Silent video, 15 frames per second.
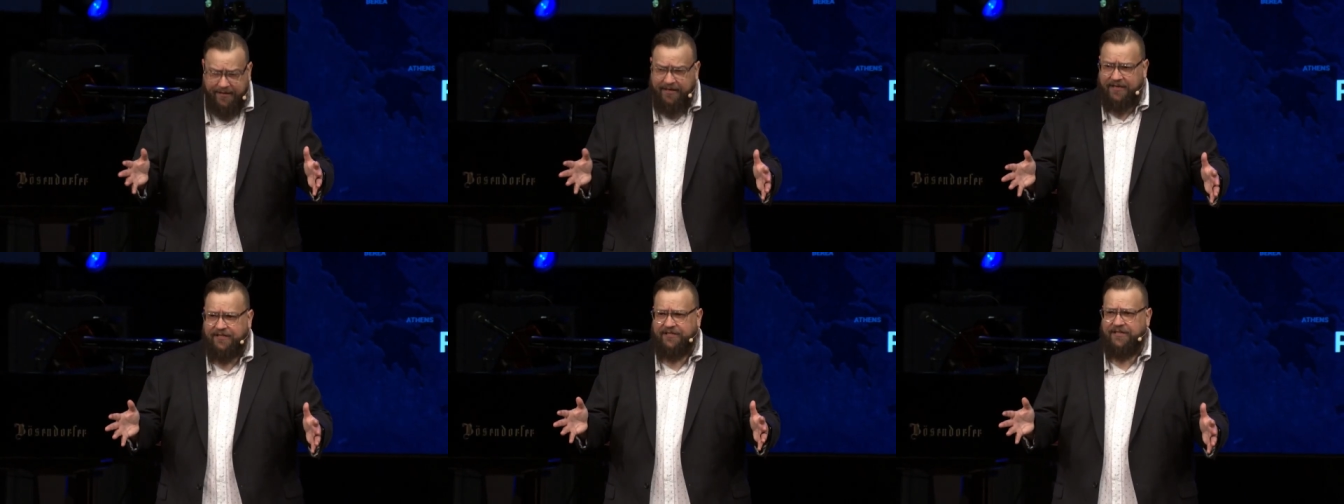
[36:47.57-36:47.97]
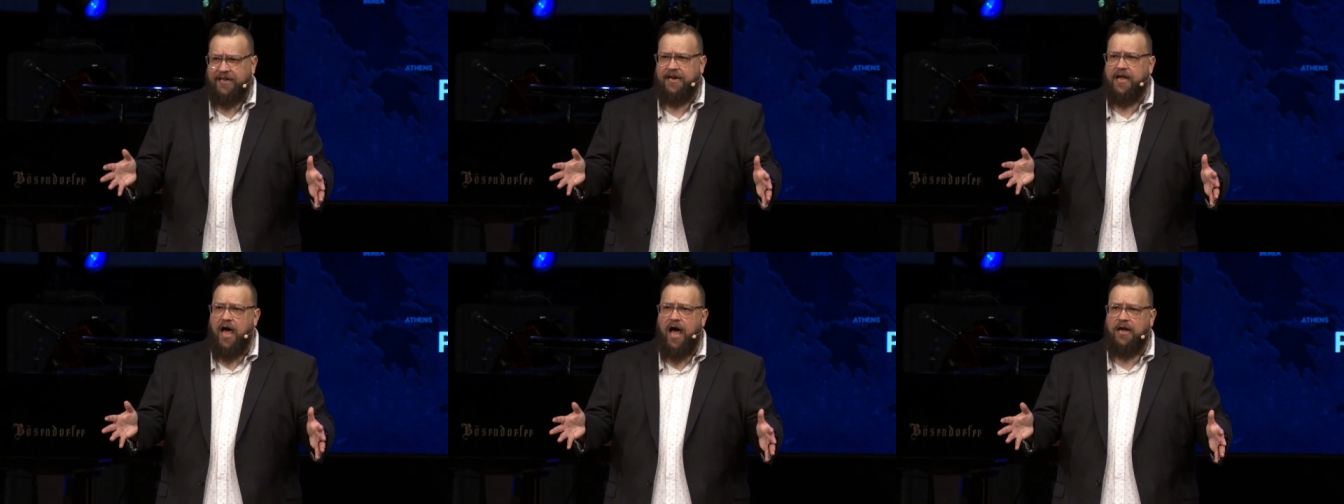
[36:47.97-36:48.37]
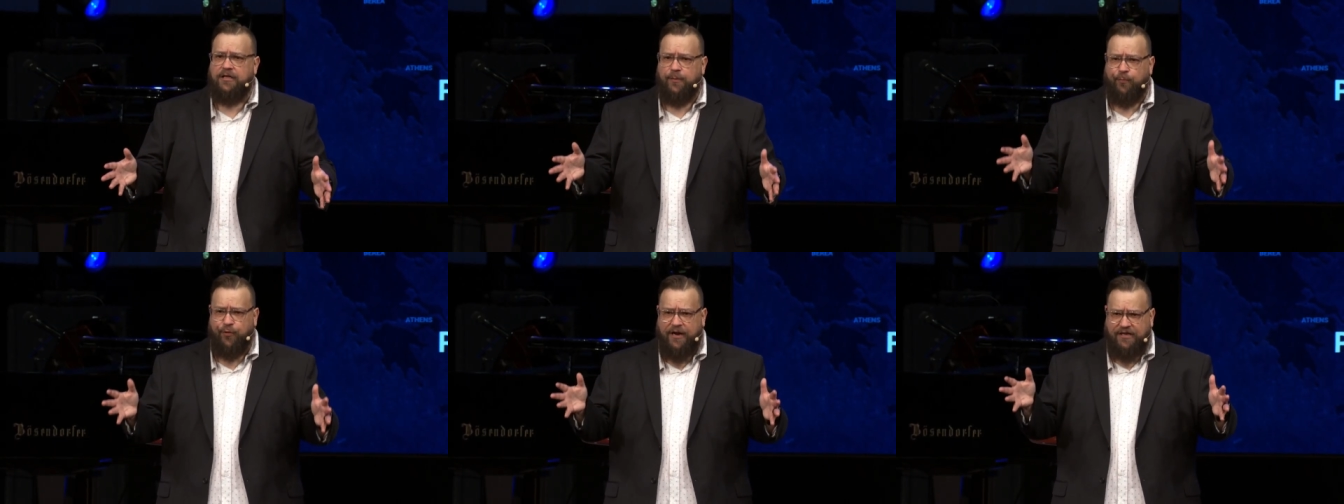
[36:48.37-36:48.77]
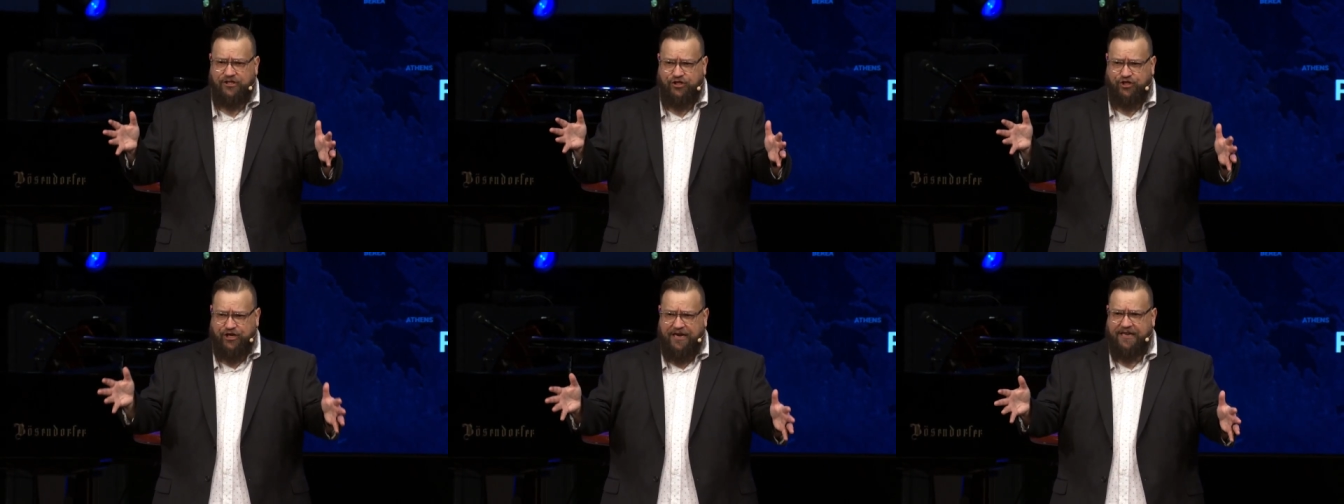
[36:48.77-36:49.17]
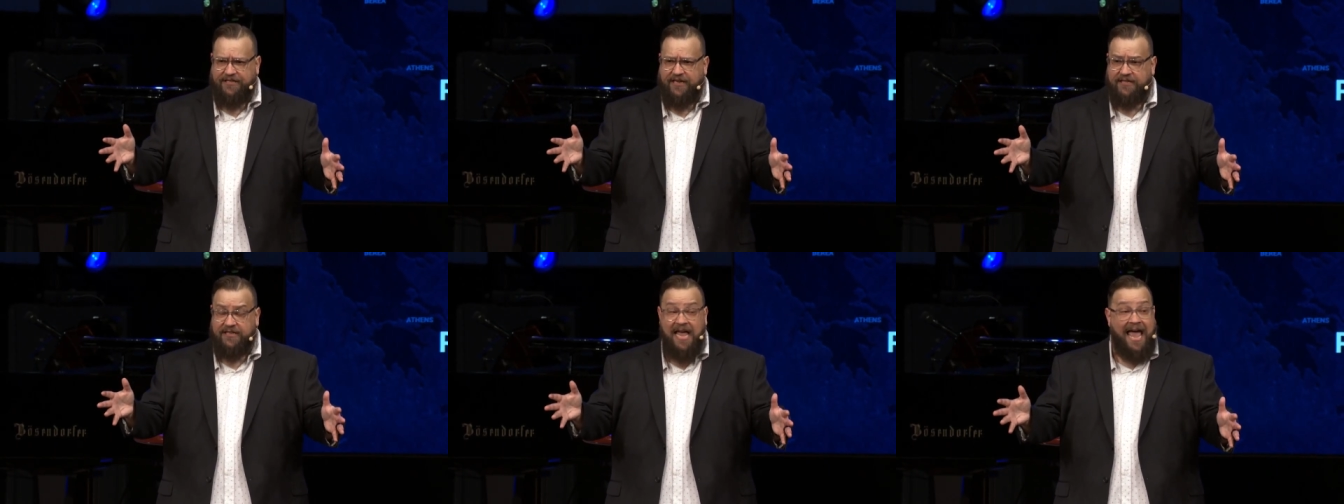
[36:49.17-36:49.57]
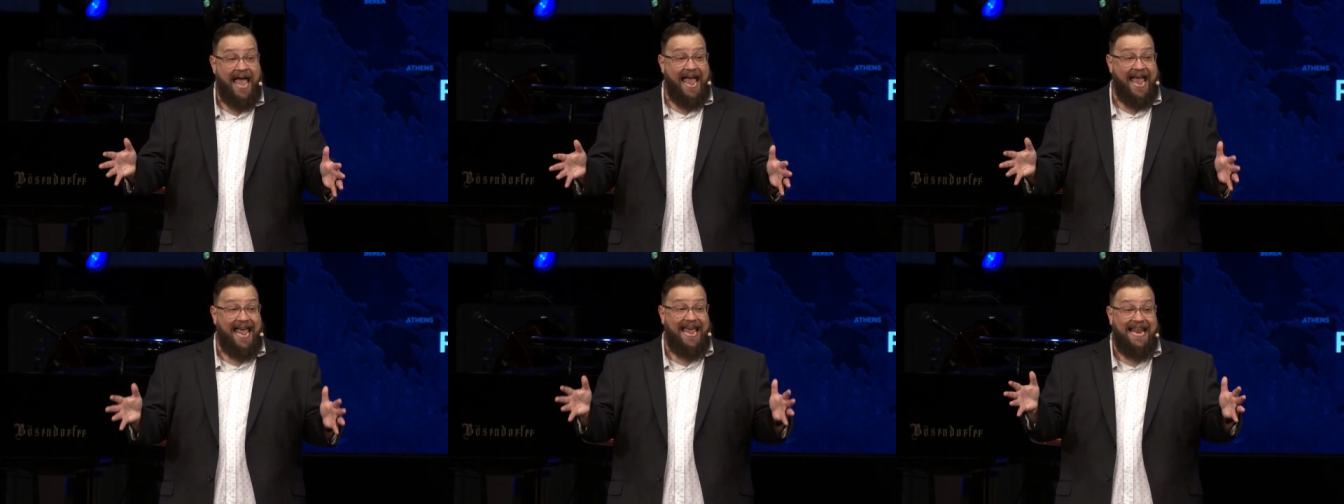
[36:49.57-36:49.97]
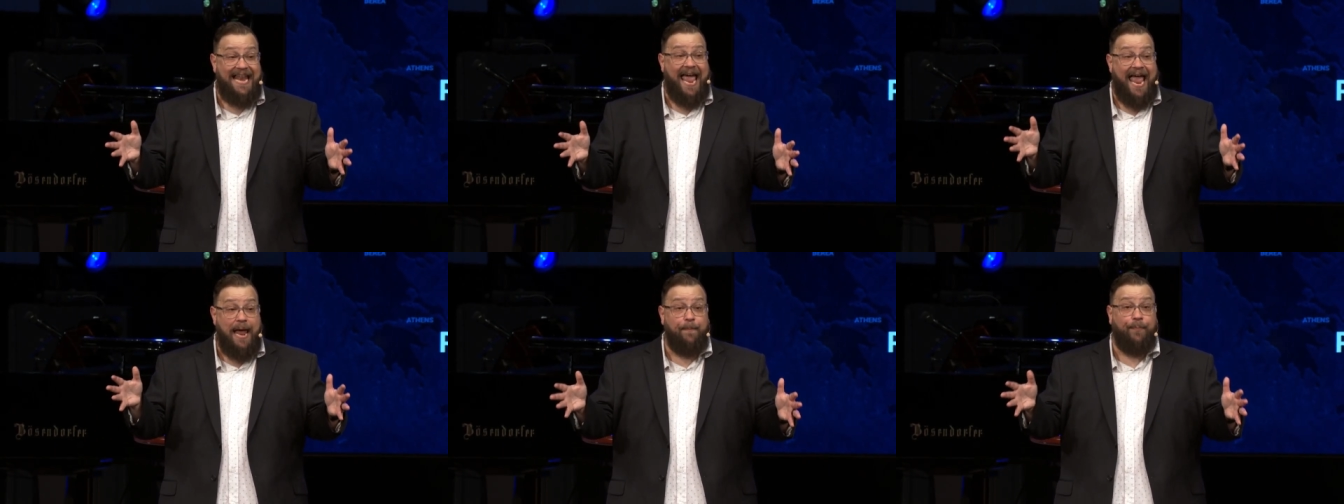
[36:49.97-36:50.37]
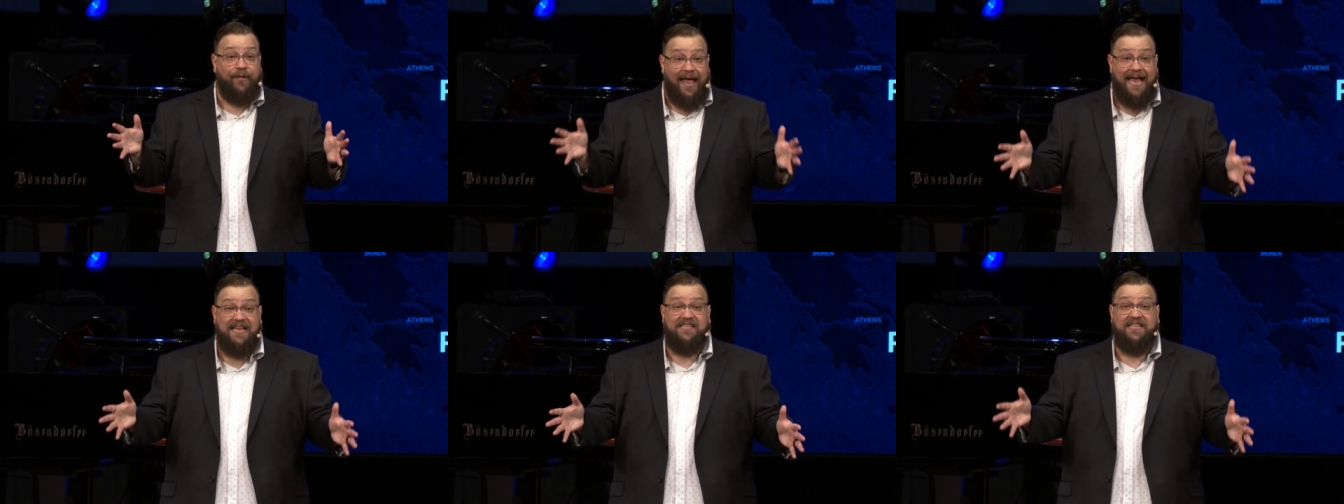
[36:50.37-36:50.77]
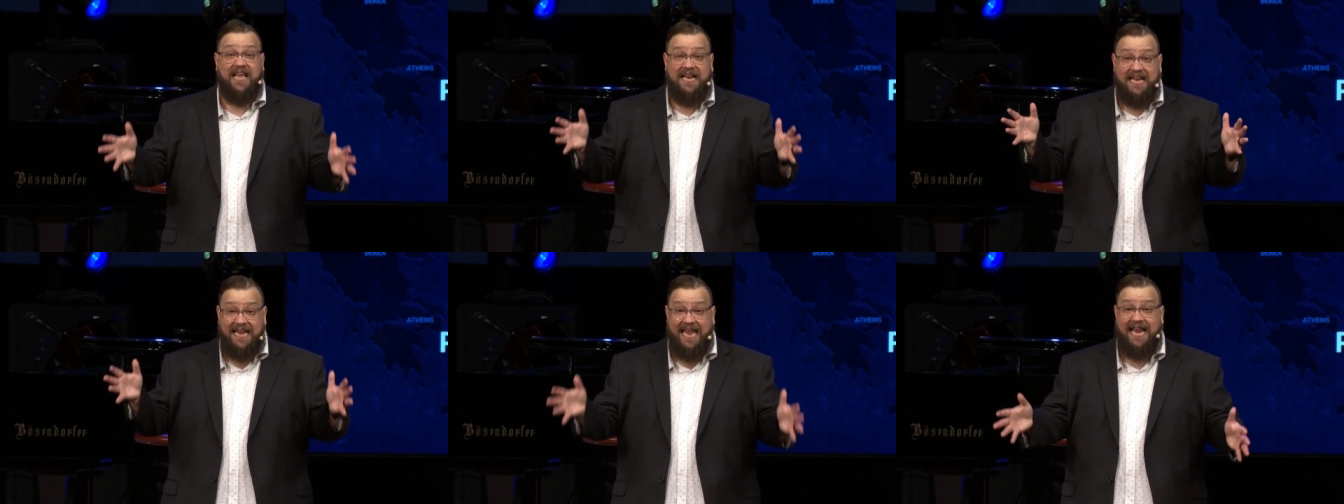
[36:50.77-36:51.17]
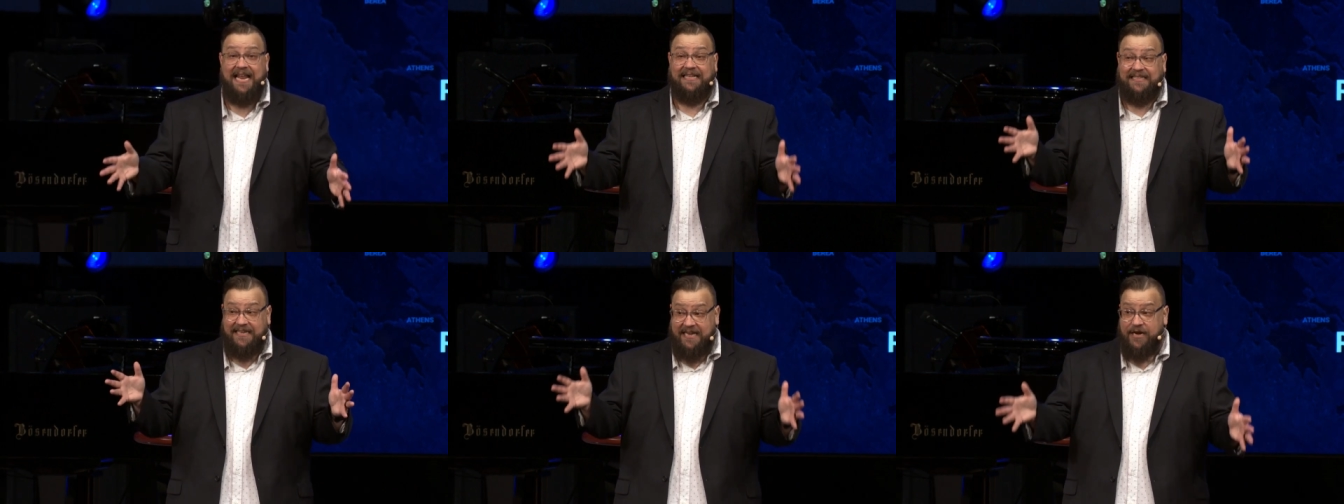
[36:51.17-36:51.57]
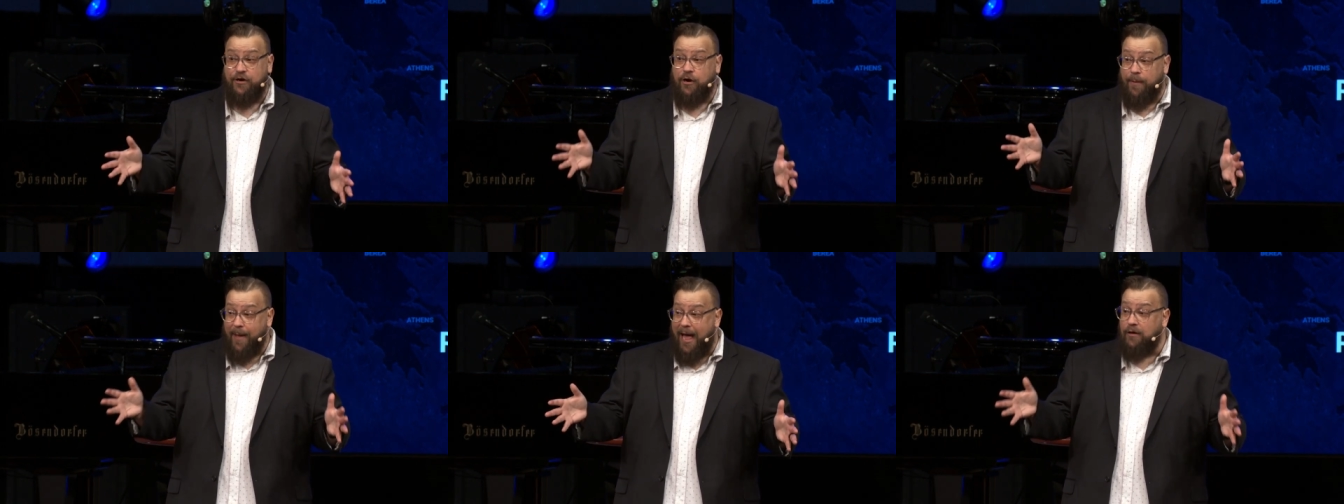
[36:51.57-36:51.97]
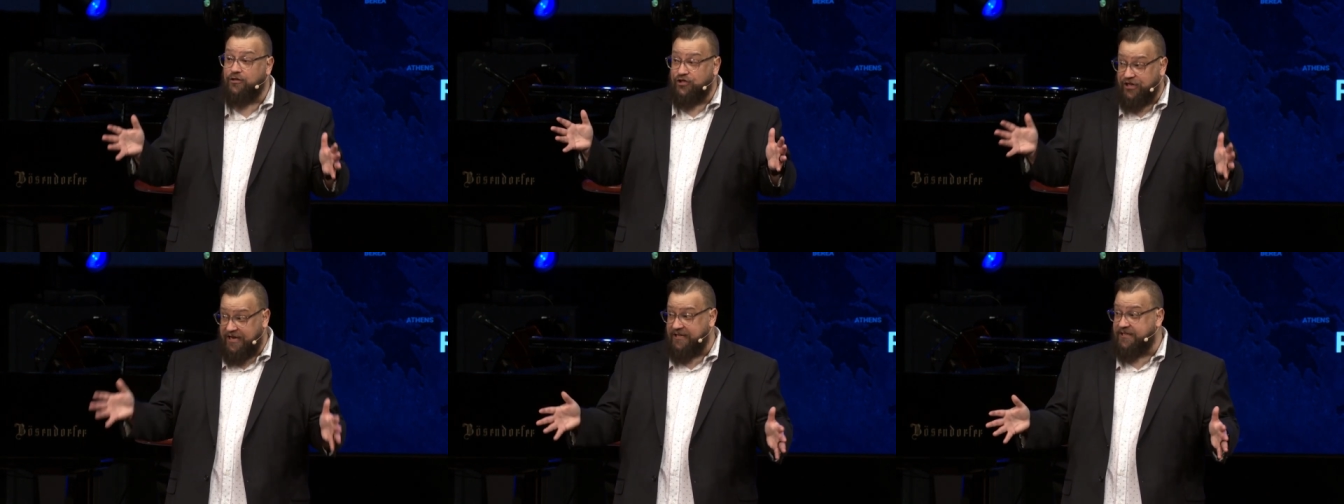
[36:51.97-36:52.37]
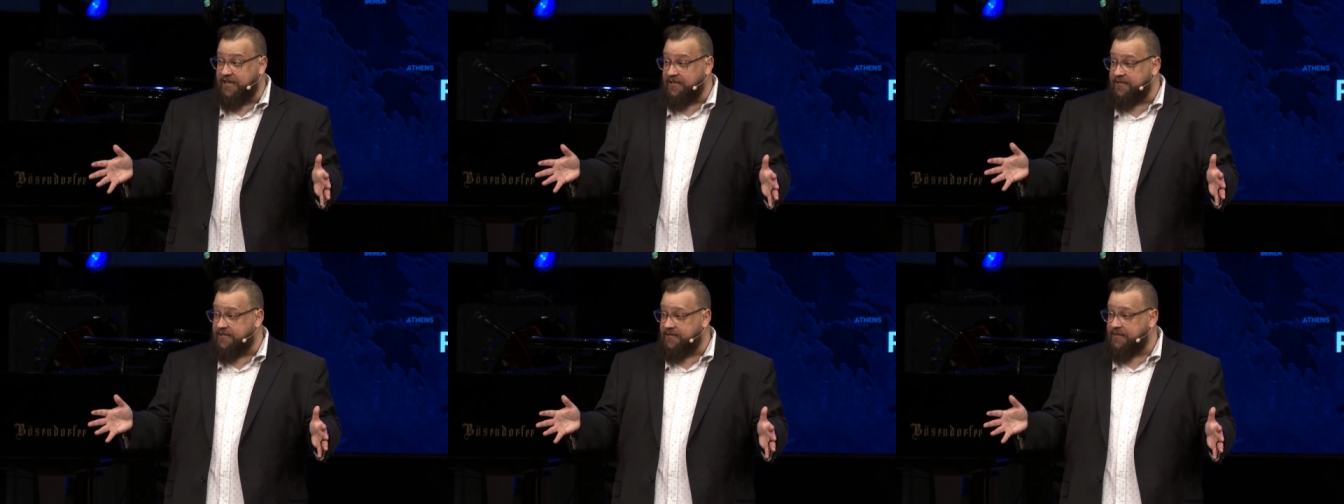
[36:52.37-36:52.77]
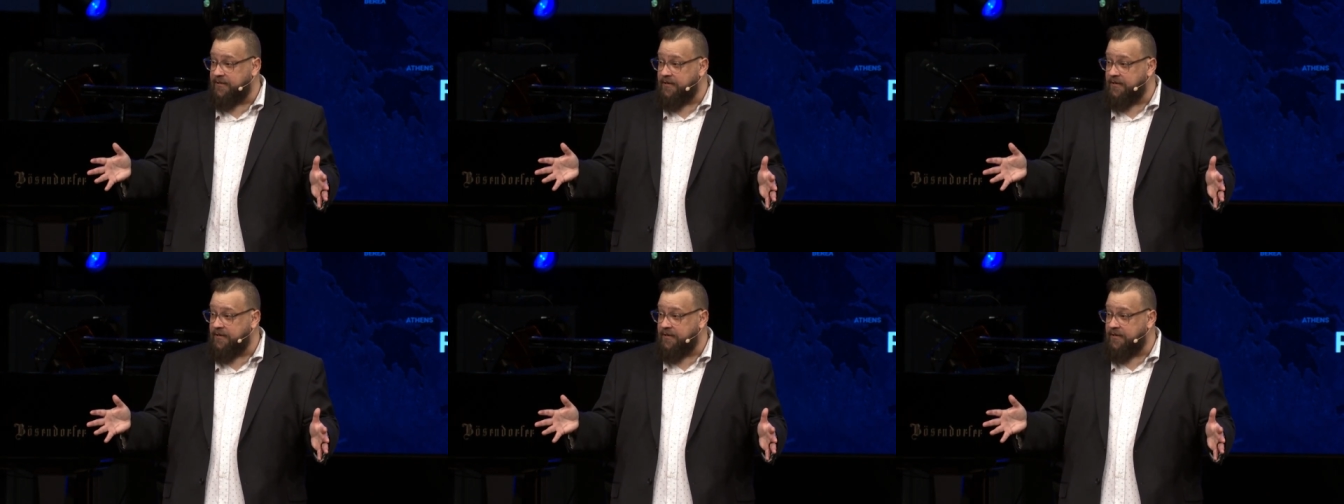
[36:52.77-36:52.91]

to the synagogue to preach Jesus in a place that needed to hear about Jesus,